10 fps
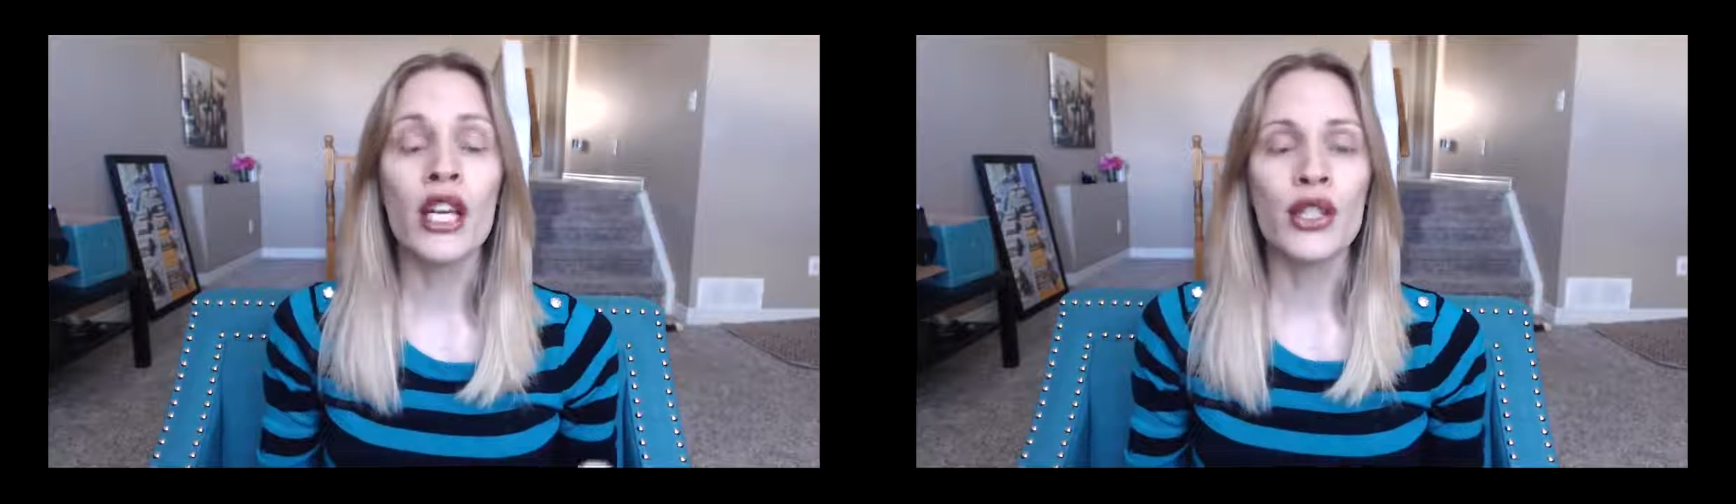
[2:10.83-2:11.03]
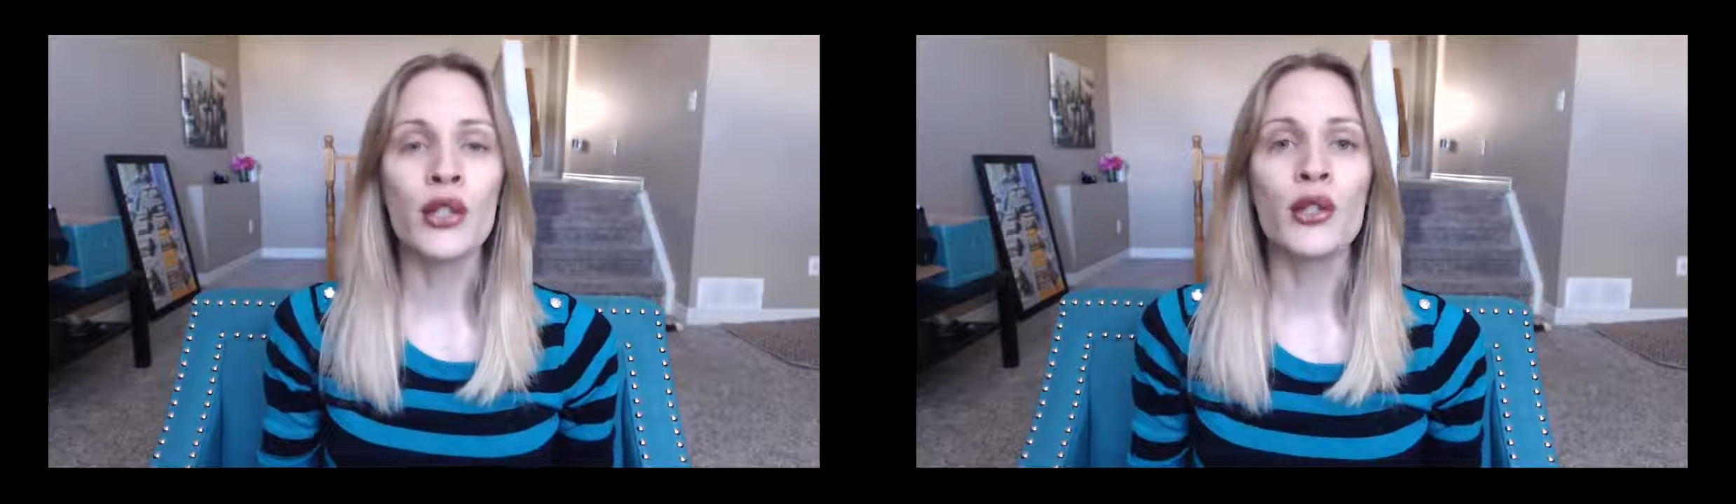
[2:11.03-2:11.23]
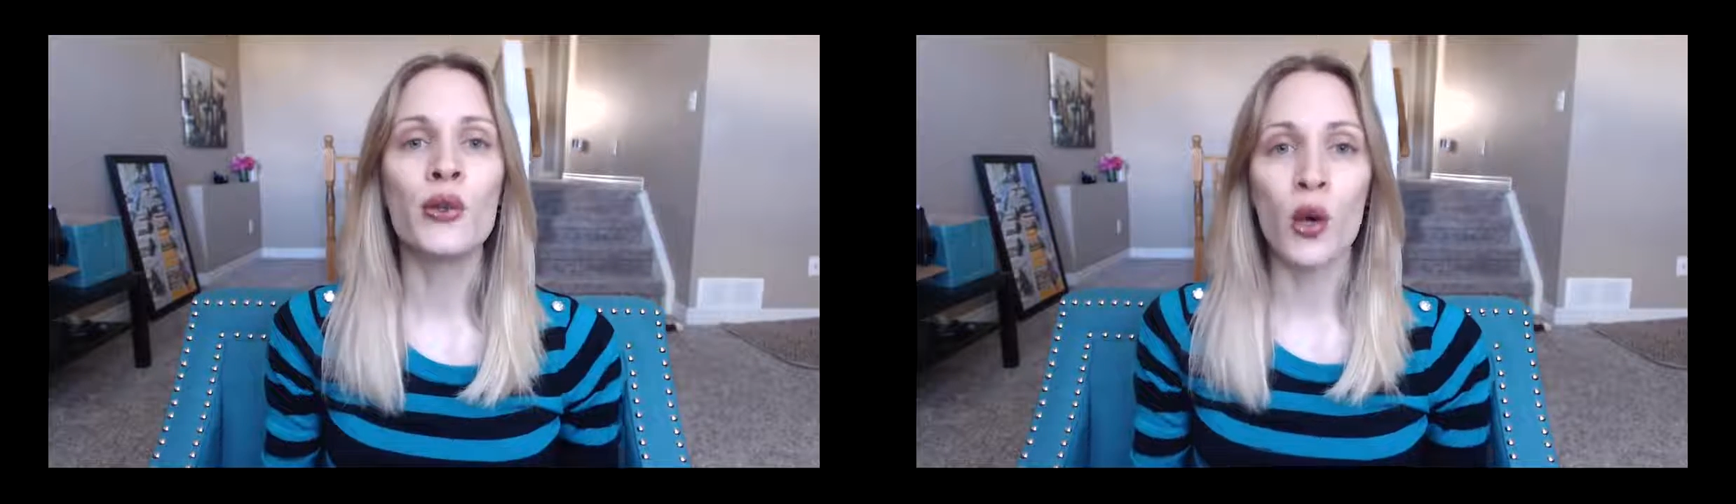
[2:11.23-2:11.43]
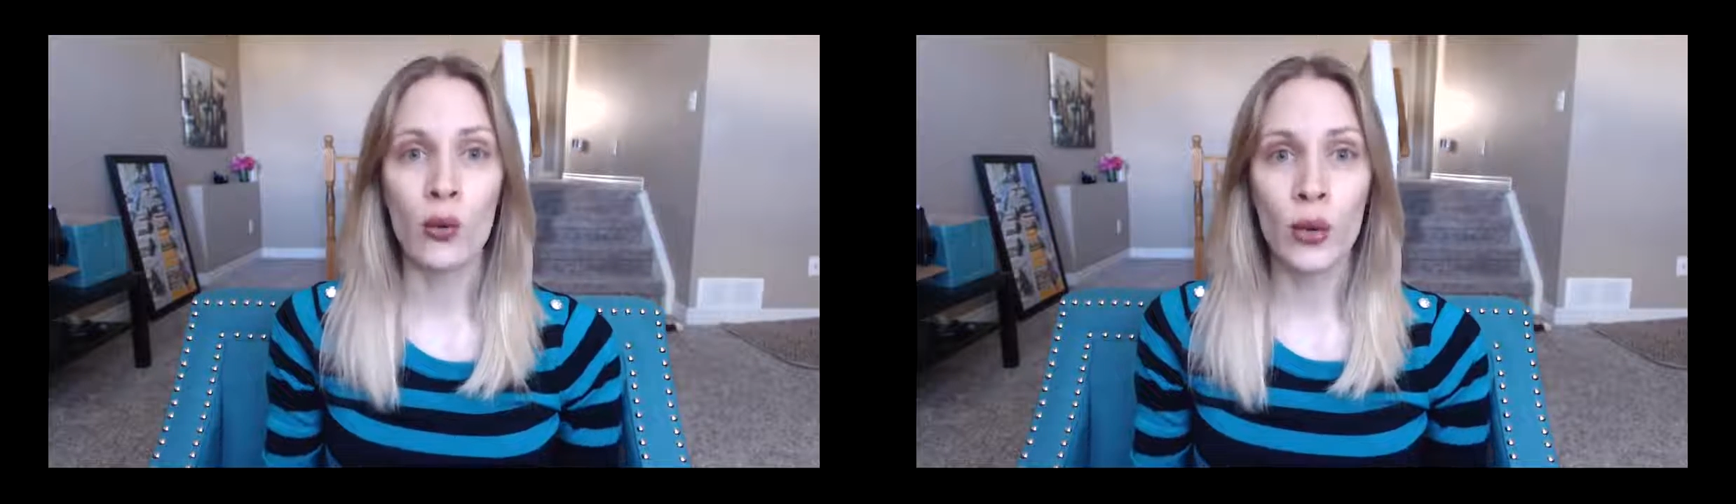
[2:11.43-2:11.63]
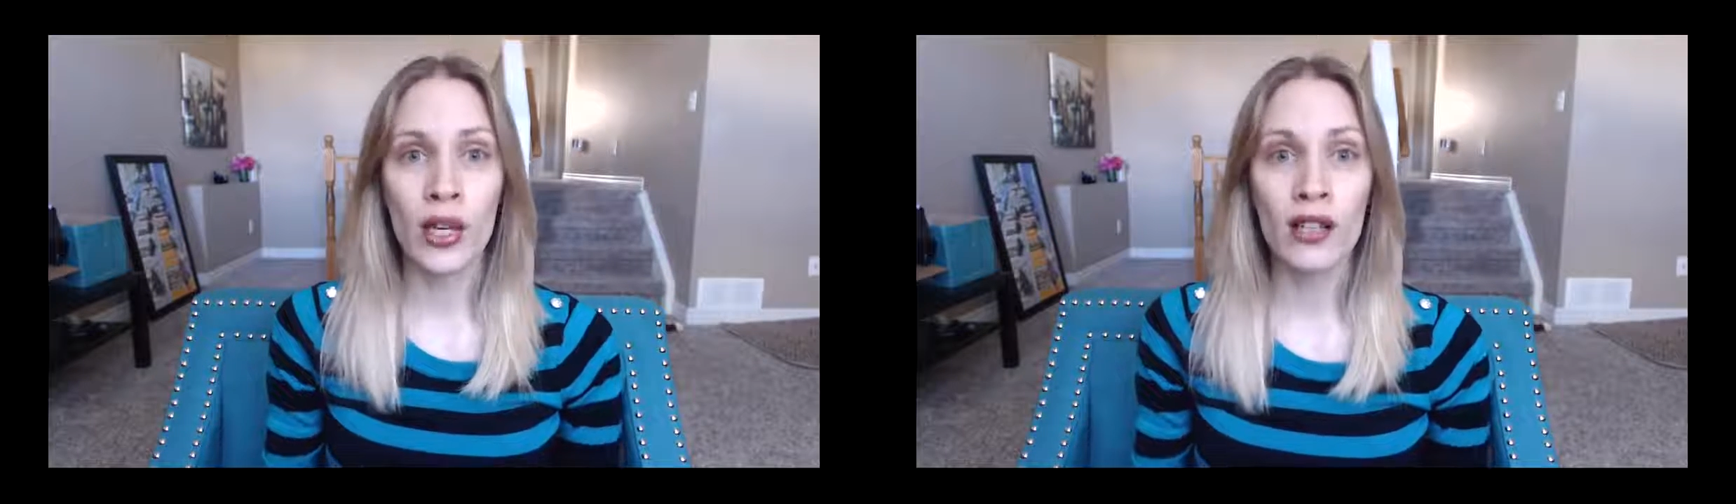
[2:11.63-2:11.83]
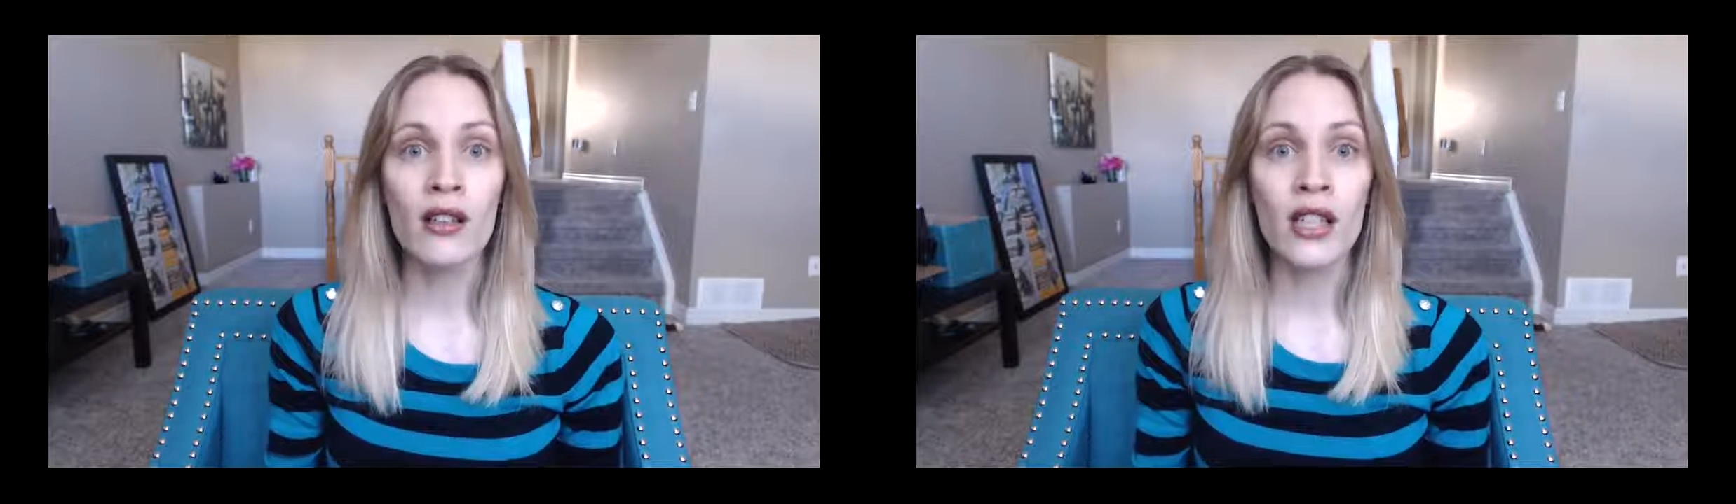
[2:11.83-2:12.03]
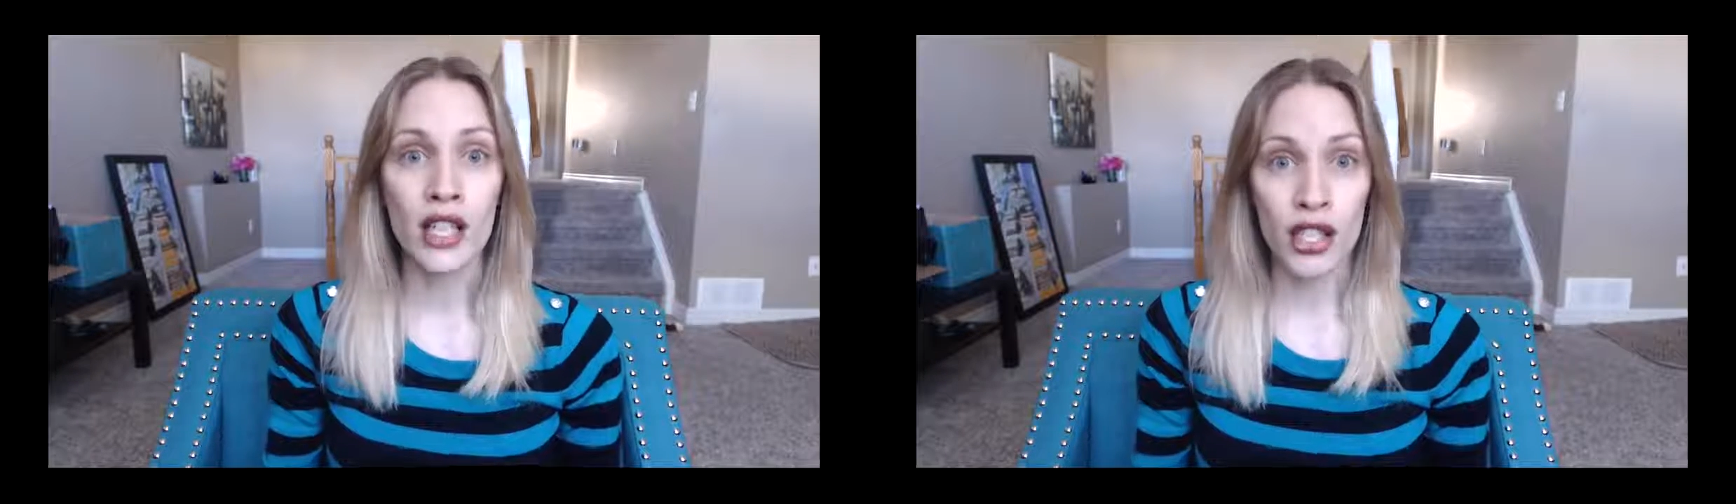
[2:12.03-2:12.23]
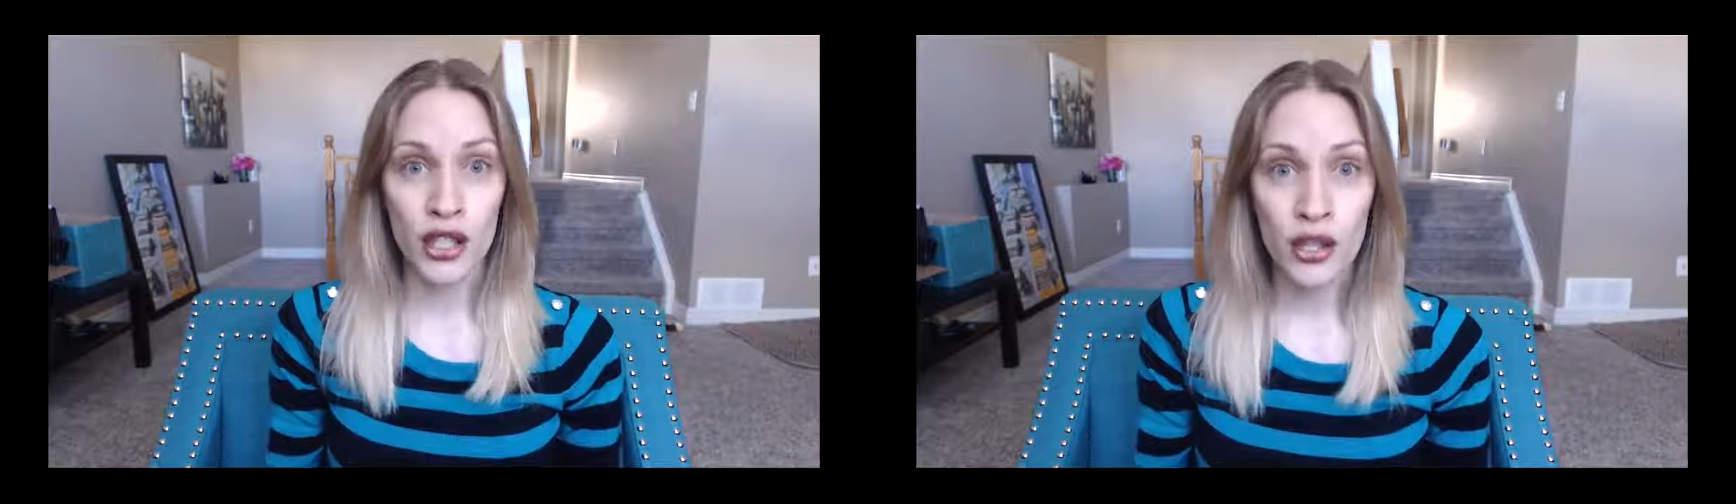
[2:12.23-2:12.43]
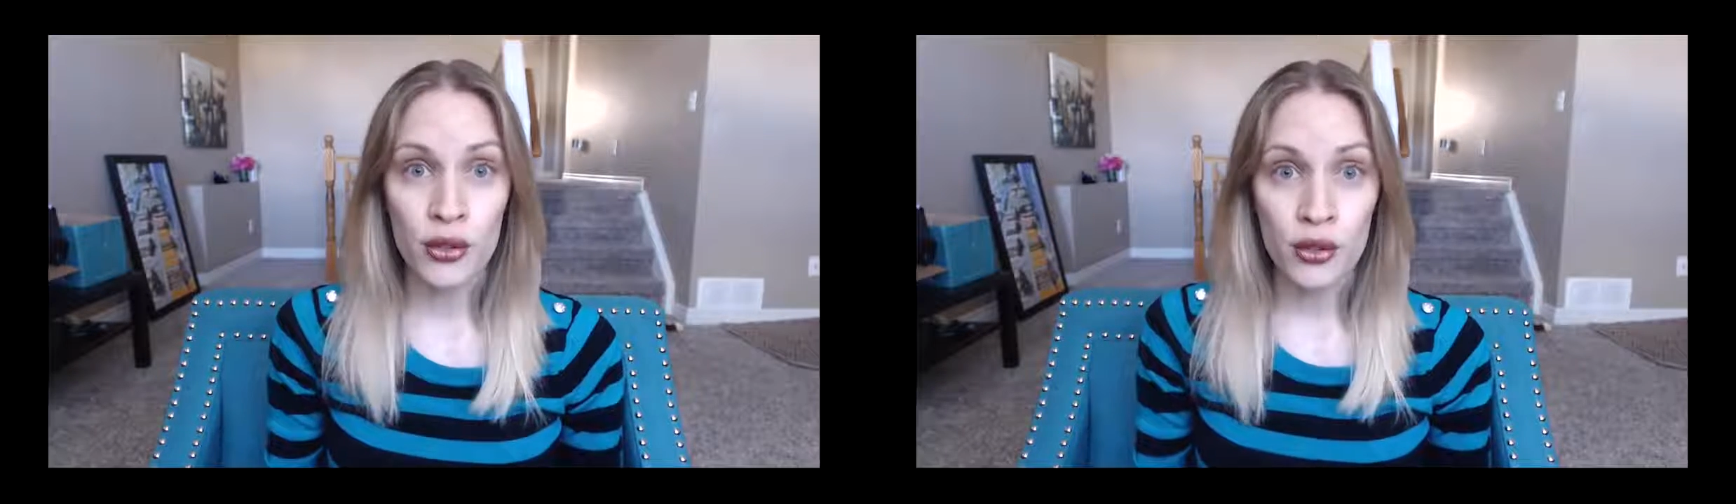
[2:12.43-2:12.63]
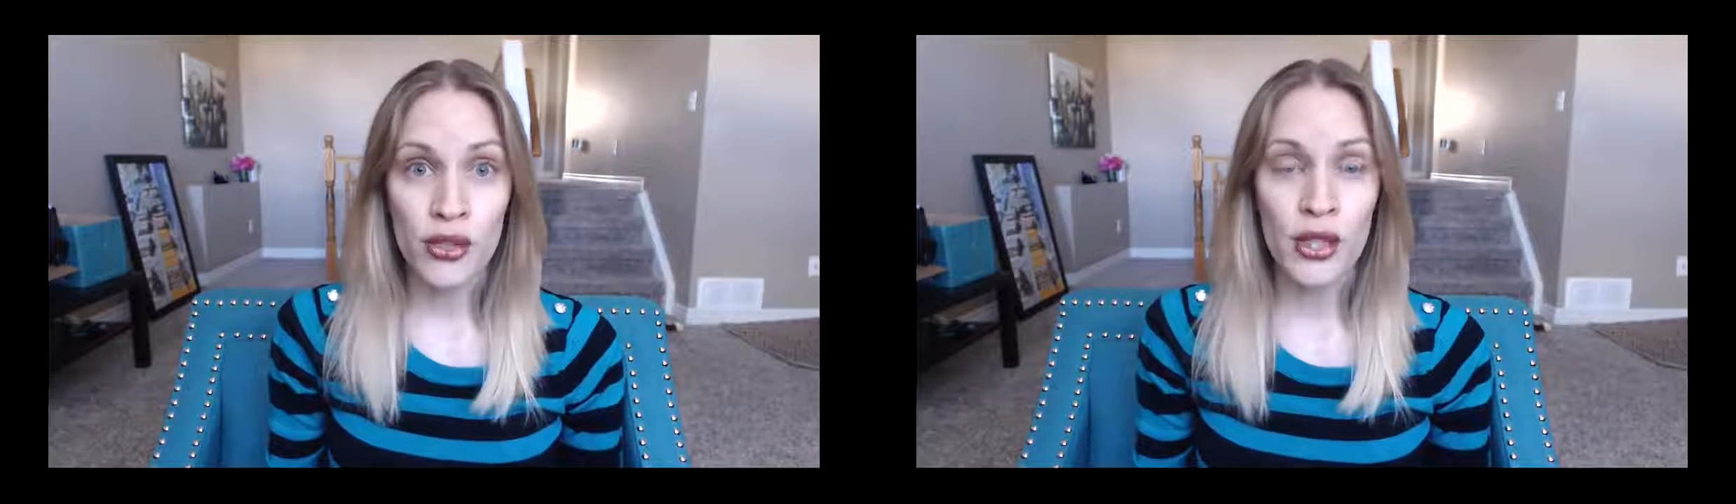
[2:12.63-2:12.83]
you will
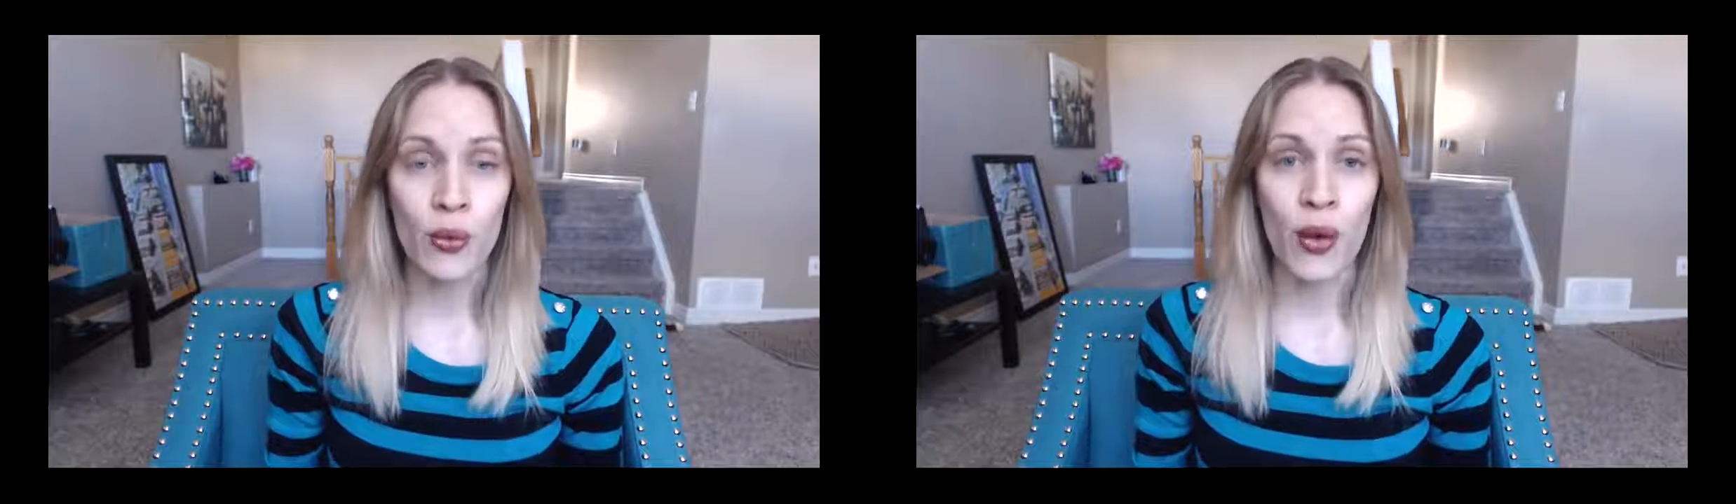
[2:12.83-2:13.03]
use